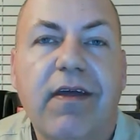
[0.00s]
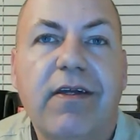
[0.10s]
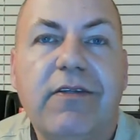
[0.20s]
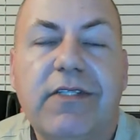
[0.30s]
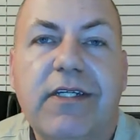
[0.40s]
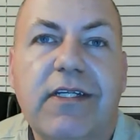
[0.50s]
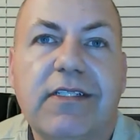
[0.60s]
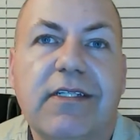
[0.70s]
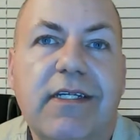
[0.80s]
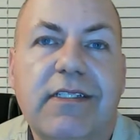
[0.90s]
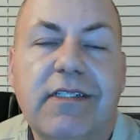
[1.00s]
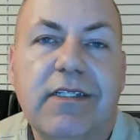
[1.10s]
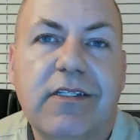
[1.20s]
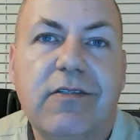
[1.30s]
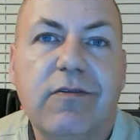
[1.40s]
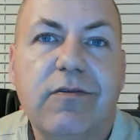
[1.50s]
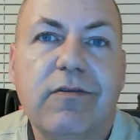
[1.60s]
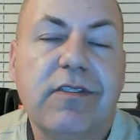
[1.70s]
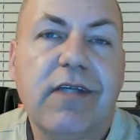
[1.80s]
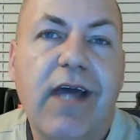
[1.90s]
They're using this list
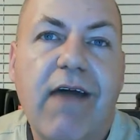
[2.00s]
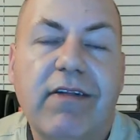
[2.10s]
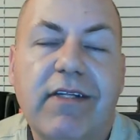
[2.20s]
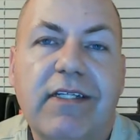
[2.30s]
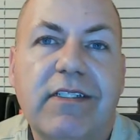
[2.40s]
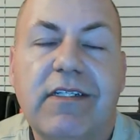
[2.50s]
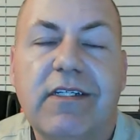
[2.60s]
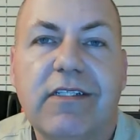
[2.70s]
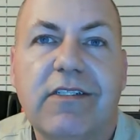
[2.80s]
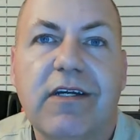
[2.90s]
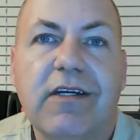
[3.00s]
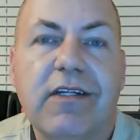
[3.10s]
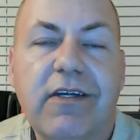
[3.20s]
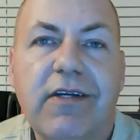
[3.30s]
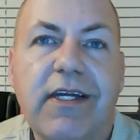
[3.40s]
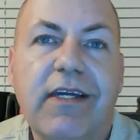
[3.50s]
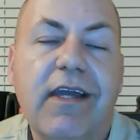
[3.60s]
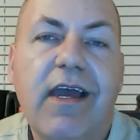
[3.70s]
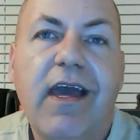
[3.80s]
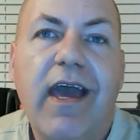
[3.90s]
to have a list to start
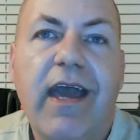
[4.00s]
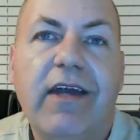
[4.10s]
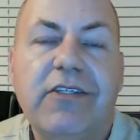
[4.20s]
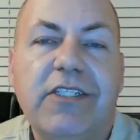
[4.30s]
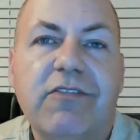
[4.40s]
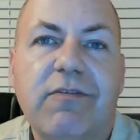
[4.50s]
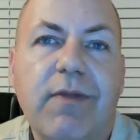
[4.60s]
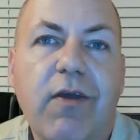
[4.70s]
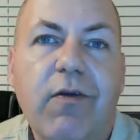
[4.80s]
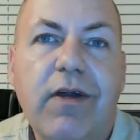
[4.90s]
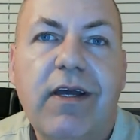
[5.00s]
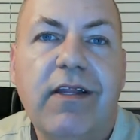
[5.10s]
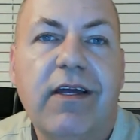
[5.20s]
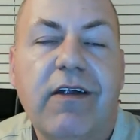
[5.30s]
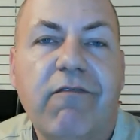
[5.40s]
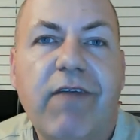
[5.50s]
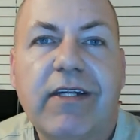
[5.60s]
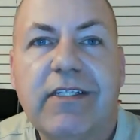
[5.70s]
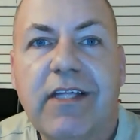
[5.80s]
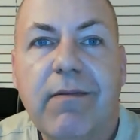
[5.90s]
clearing energies from their aura that are
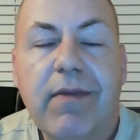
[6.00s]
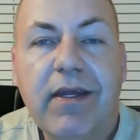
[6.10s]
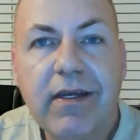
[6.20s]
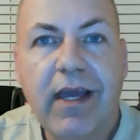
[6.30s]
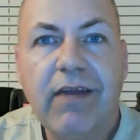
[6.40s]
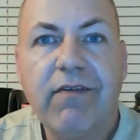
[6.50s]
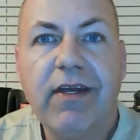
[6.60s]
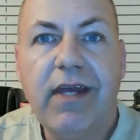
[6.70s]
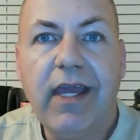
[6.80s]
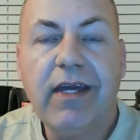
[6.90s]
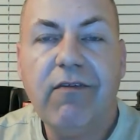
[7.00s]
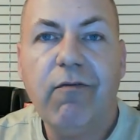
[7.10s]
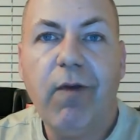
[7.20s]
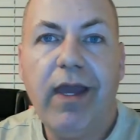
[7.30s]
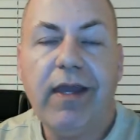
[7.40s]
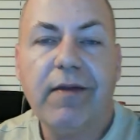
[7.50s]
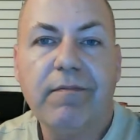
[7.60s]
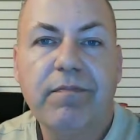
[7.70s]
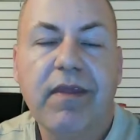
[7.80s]
affecting them in kind of a negative way.